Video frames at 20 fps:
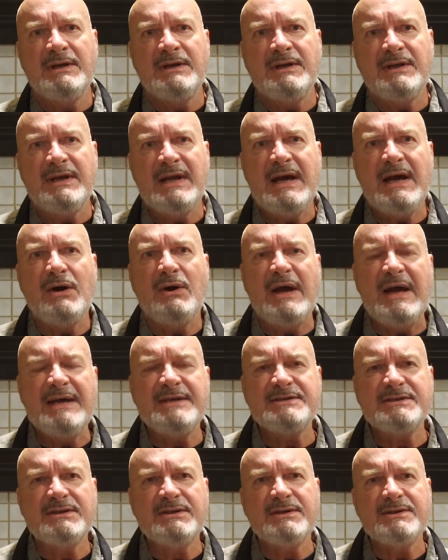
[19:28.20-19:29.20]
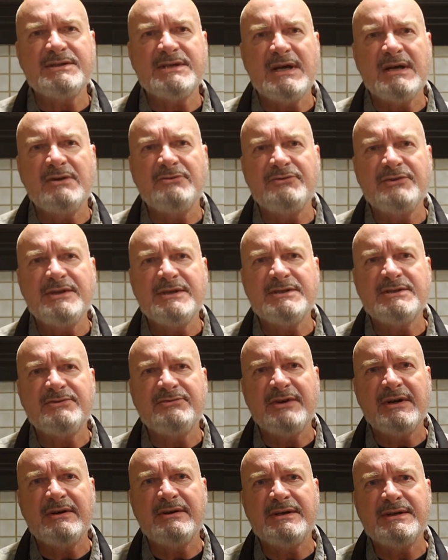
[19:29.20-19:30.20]
Now, ask yourself this
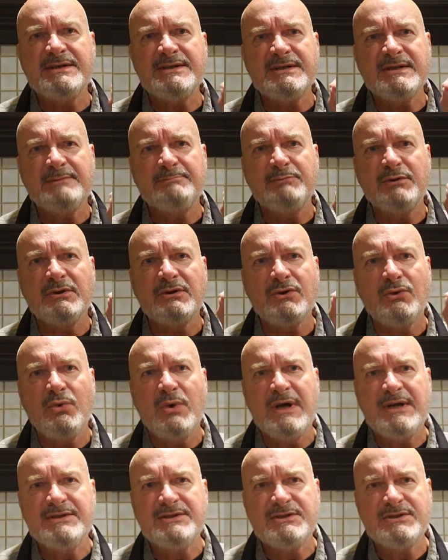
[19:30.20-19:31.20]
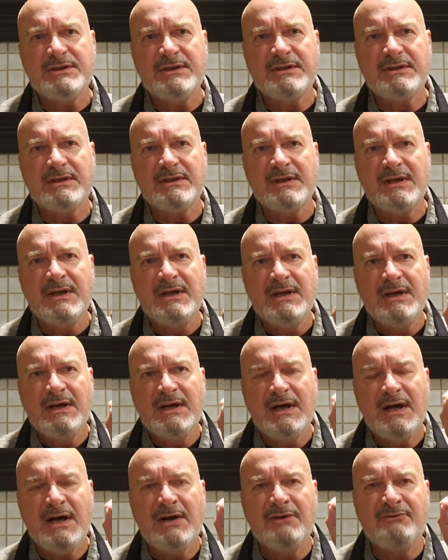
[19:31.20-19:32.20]
very simple question.
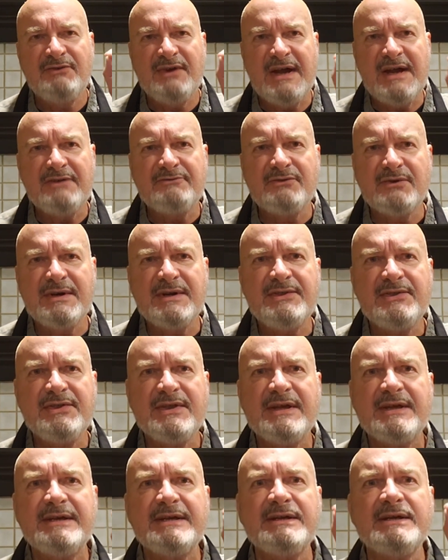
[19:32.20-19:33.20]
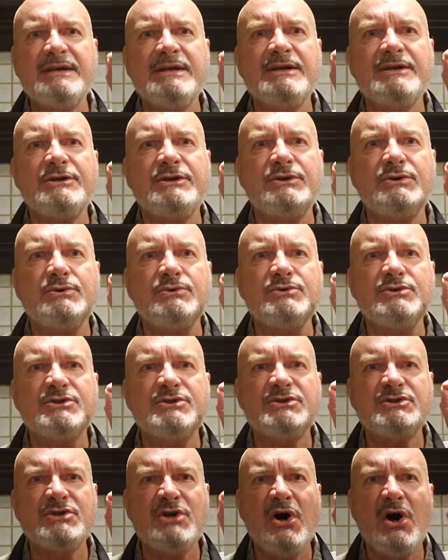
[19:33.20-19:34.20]
Of everything you
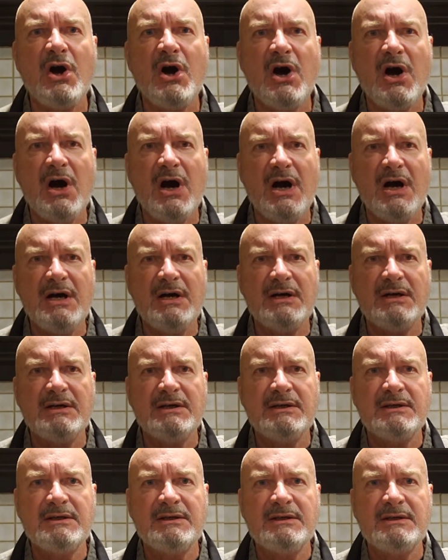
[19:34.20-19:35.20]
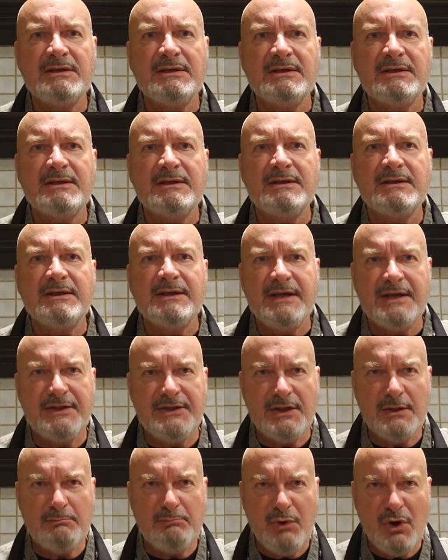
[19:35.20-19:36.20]
saw
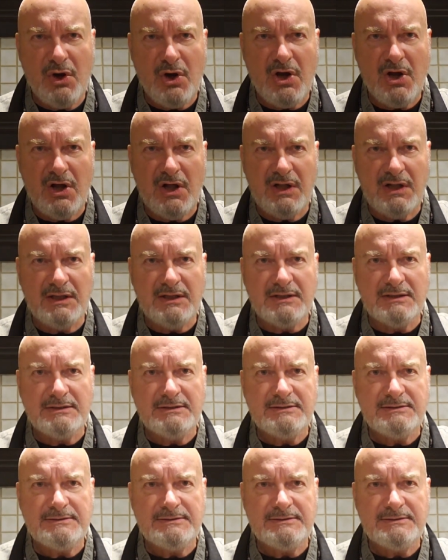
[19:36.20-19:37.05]
in the ball,